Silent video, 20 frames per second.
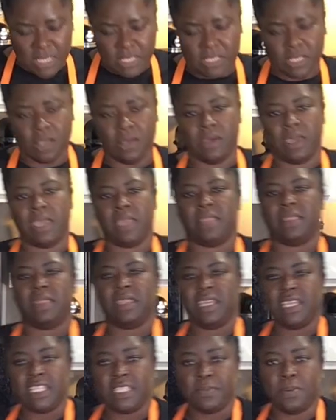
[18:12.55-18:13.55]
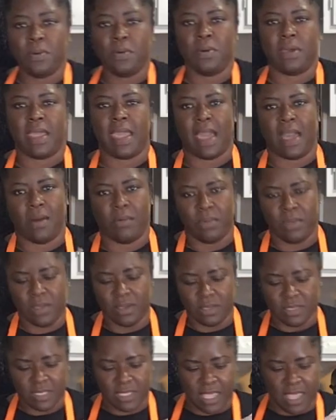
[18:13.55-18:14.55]
So at this point, I
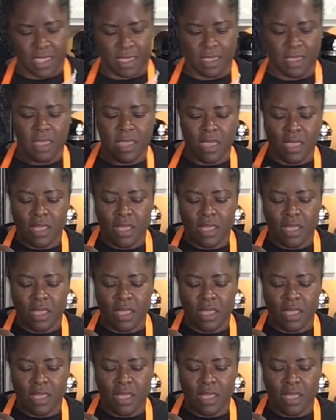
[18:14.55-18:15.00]
will say,